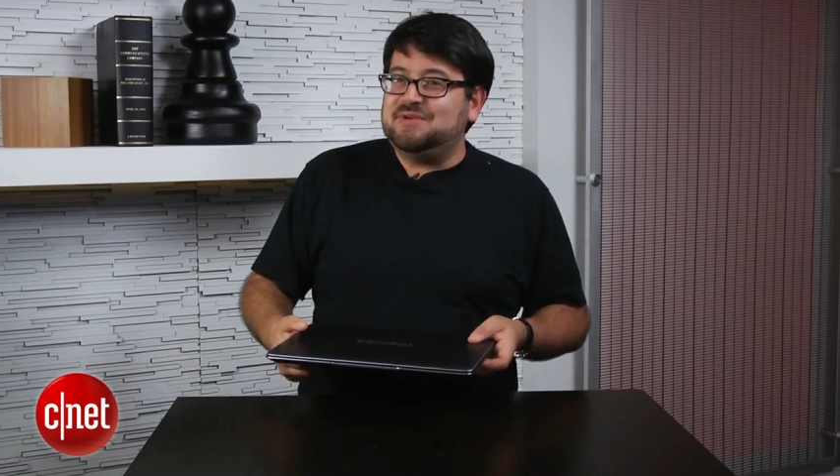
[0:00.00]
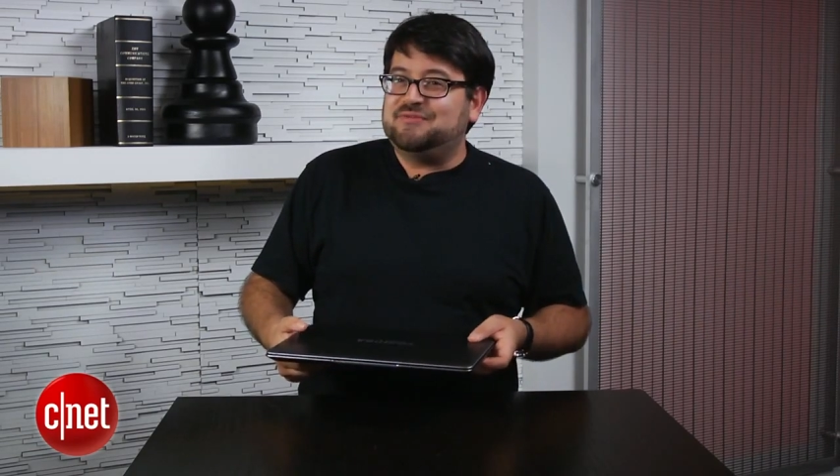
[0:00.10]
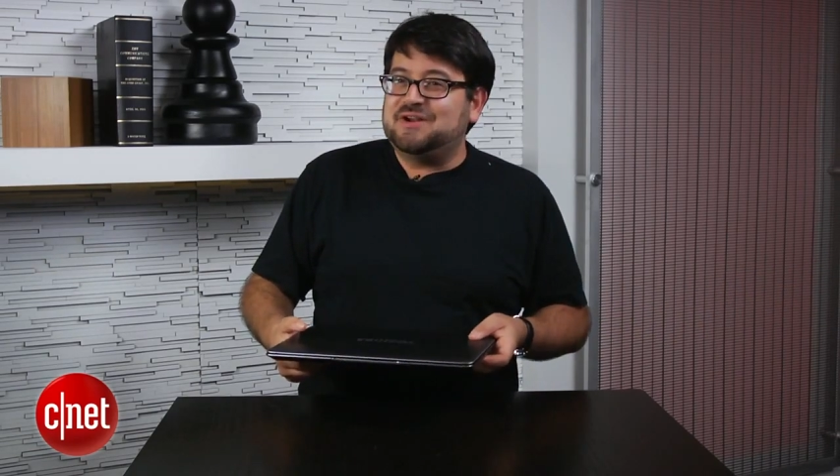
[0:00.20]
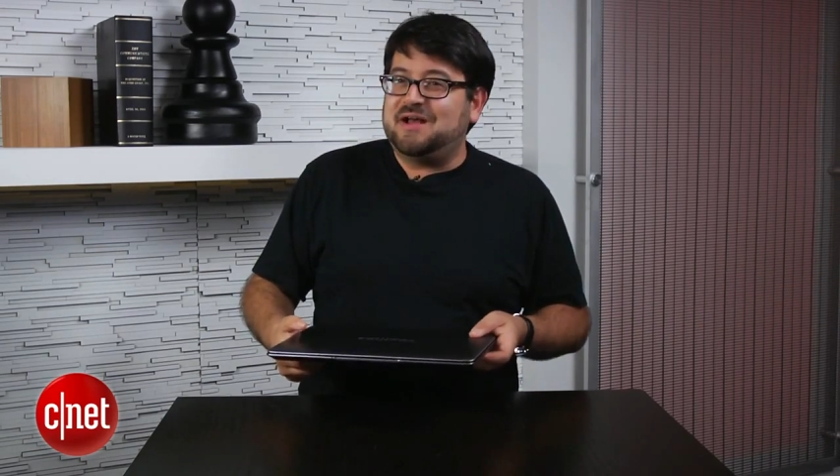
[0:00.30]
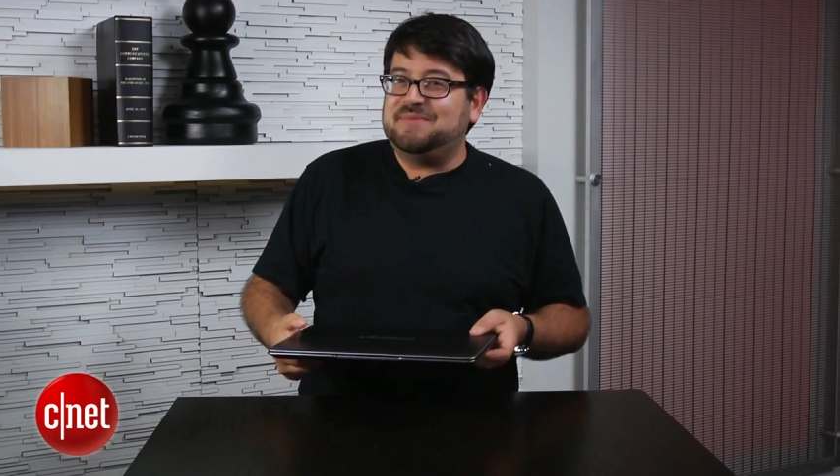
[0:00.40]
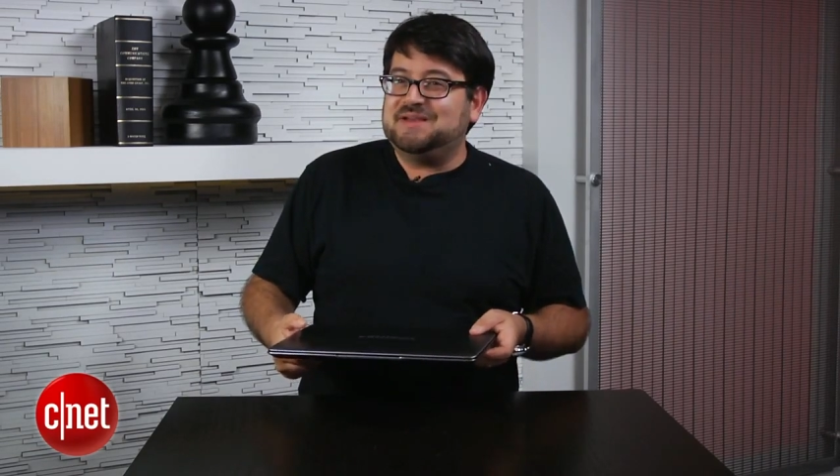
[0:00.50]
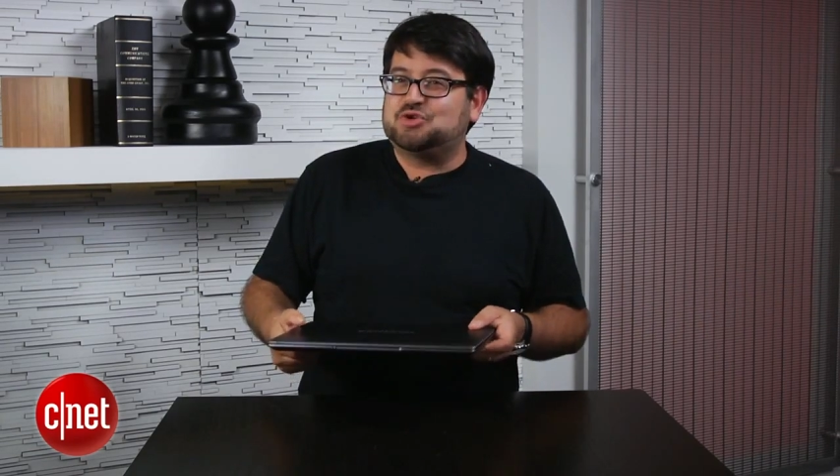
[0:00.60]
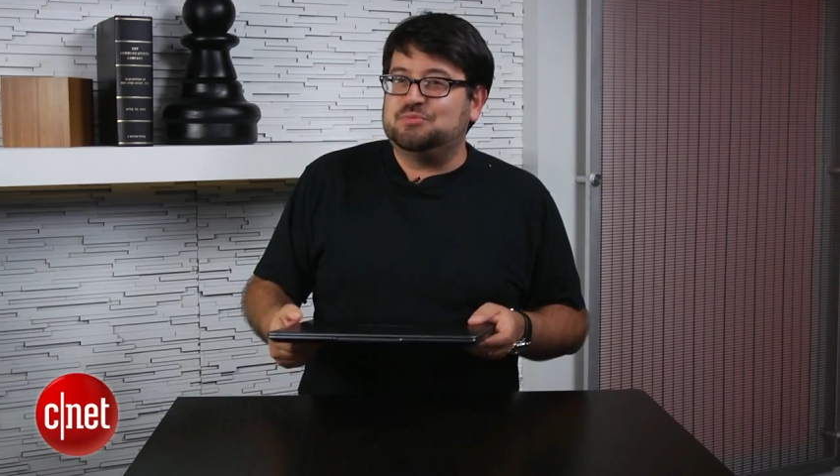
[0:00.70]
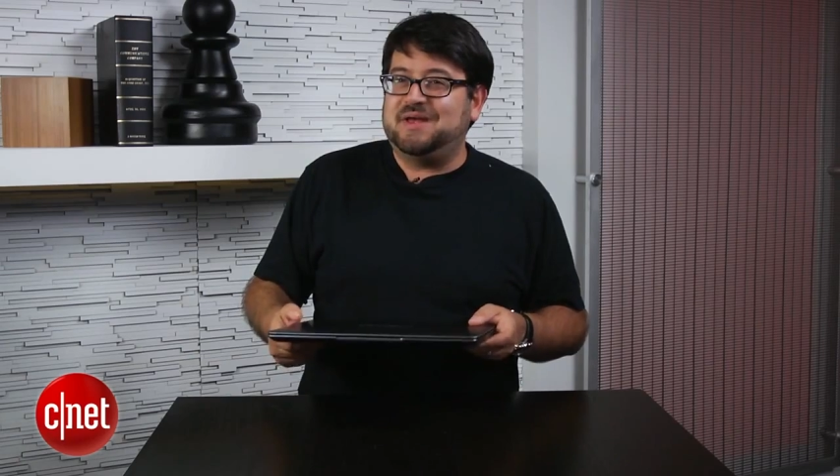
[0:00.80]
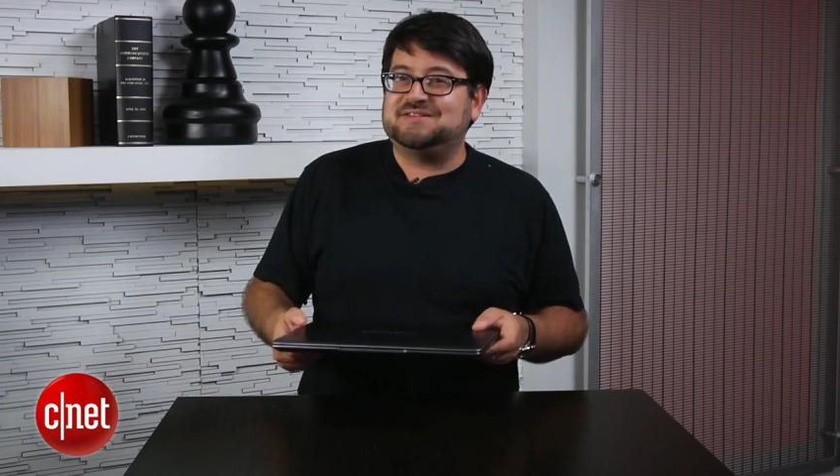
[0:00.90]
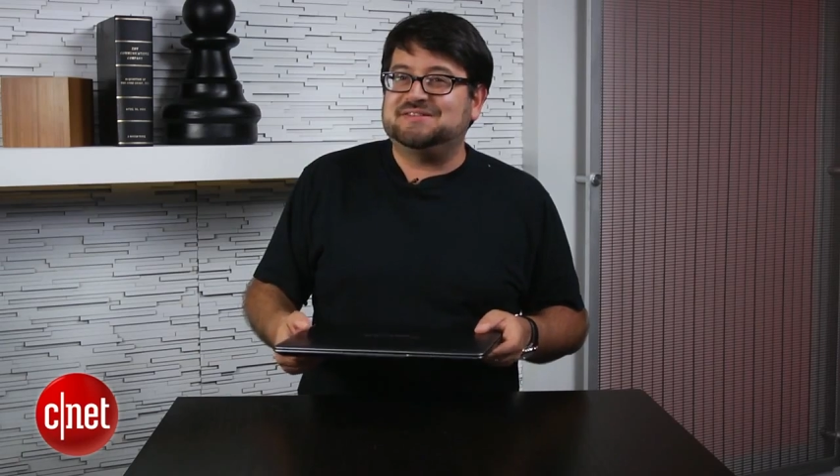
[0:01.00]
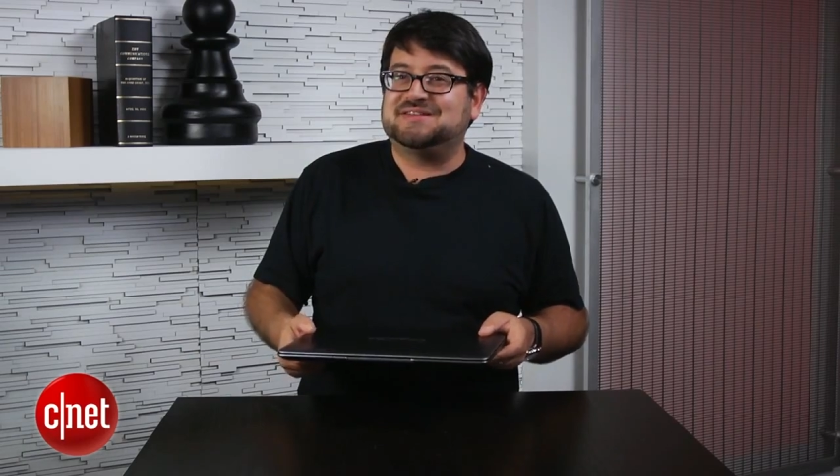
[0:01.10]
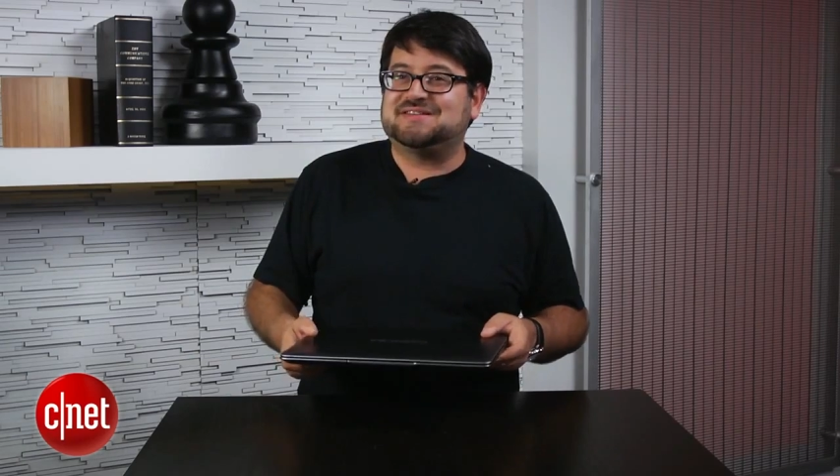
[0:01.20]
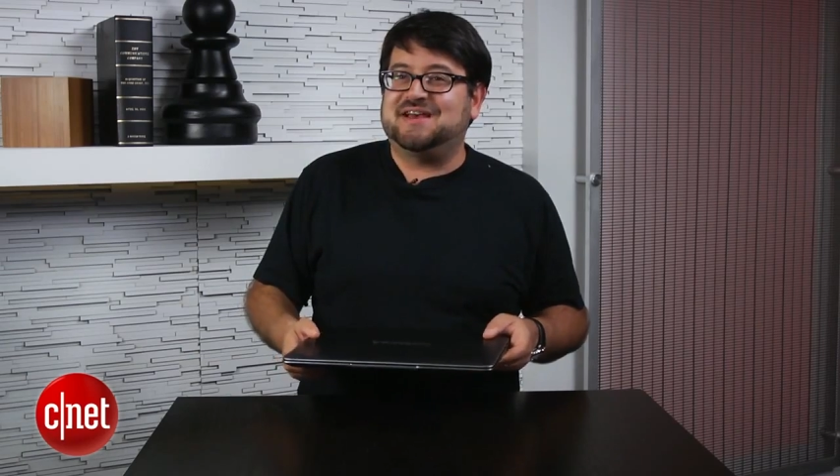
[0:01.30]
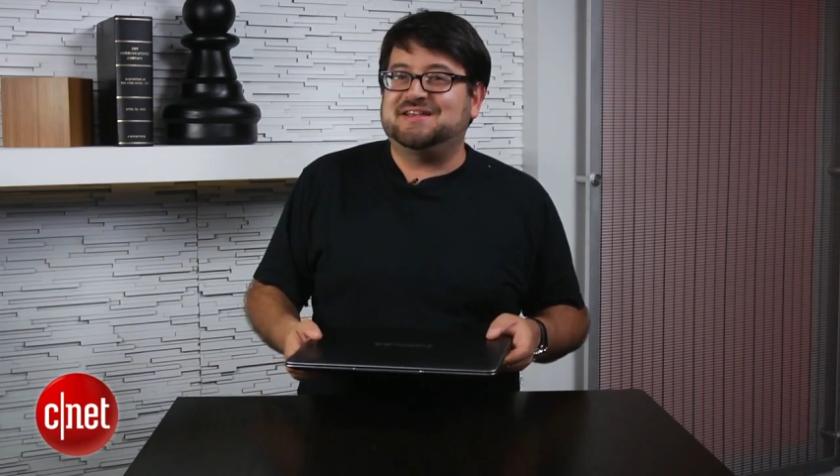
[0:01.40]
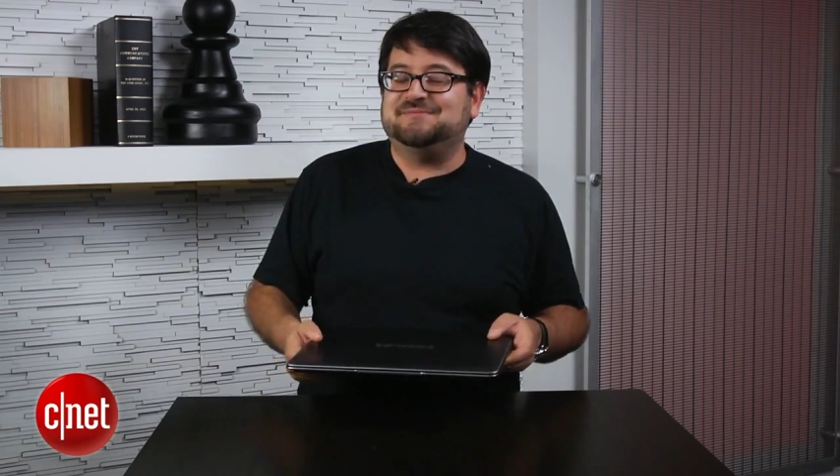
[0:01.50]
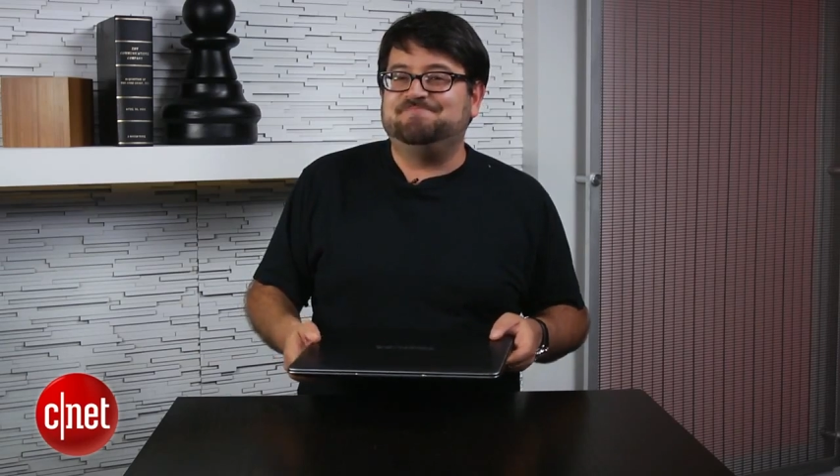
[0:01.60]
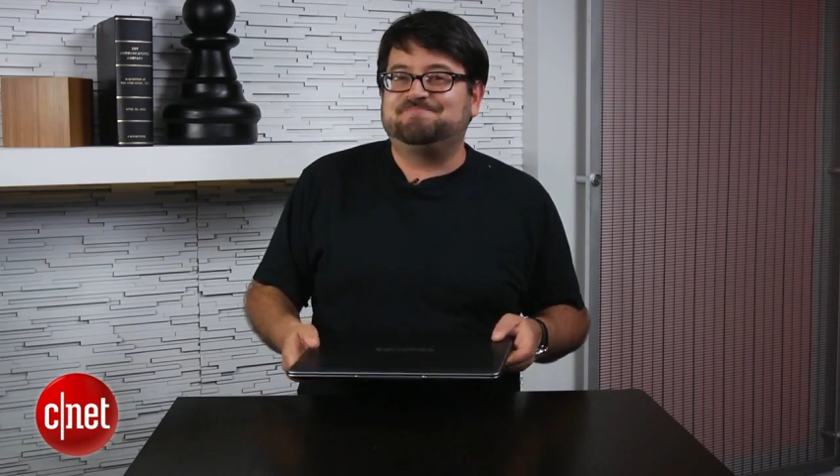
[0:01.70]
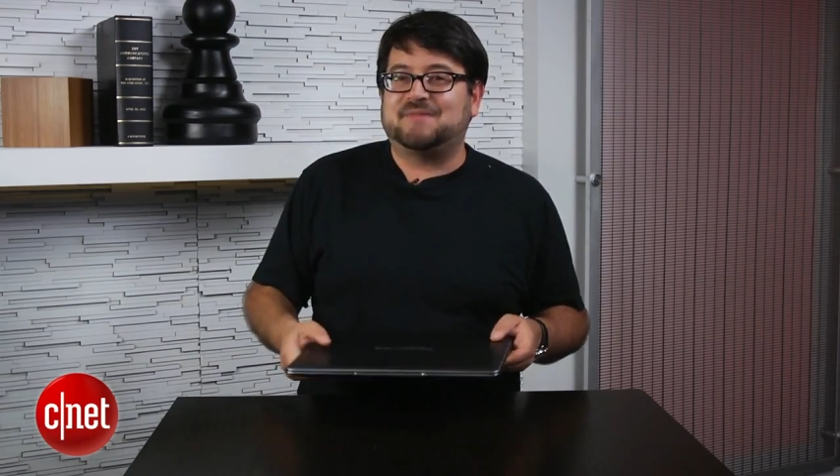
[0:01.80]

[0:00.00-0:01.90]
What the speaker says: me for not being tremendously excited